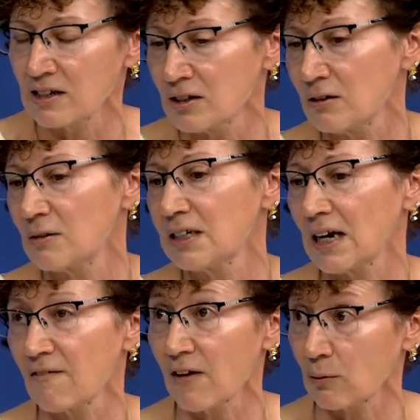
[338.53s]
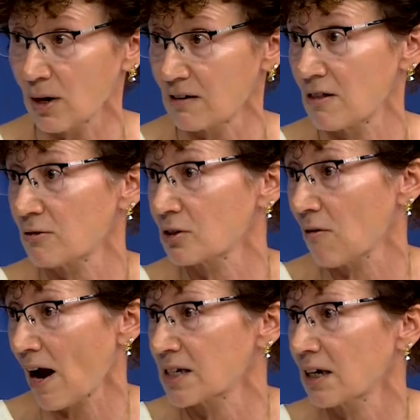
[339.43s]
to identify what are those
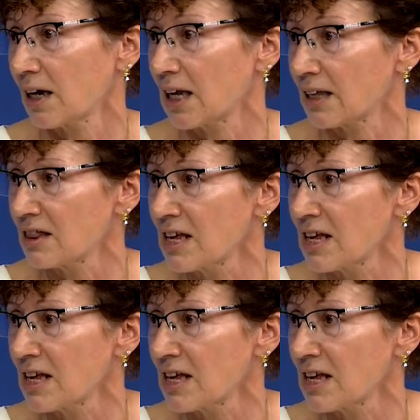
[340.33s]
cross-cutting